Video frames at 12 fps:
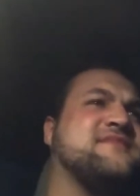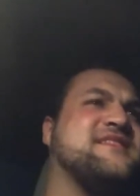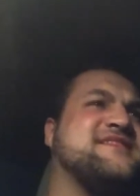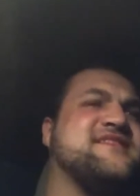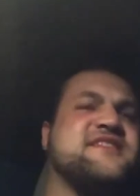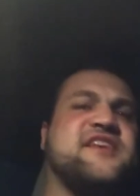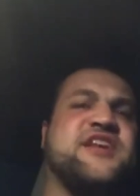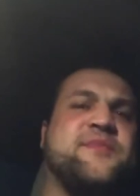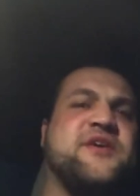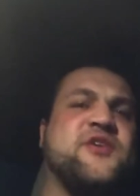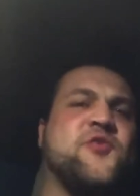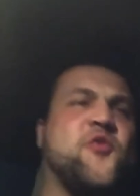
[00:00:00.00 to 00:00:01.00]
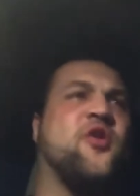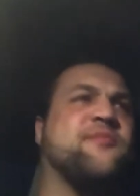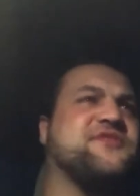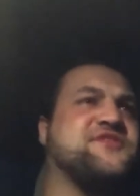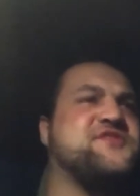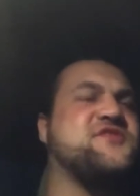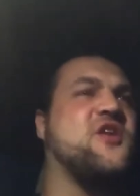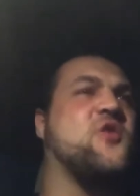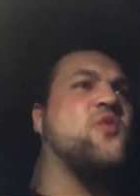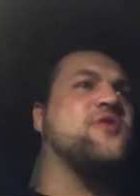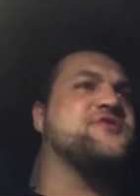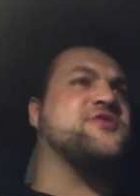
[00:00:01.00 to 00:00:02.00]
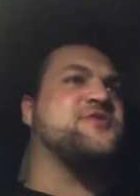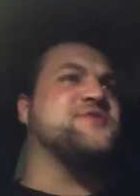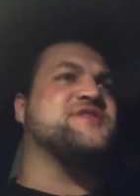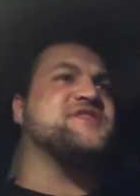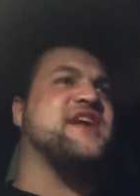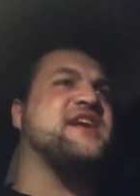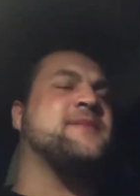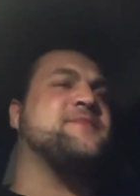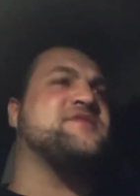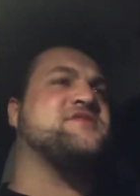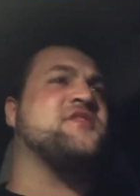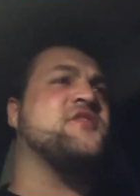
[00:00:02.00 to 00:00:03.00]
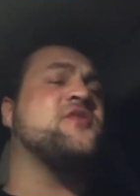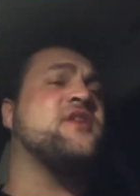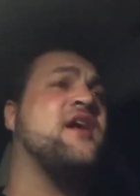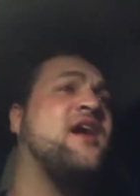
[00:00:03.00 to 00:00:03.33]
this isn't going to be a normal Star Wars Crusade episode,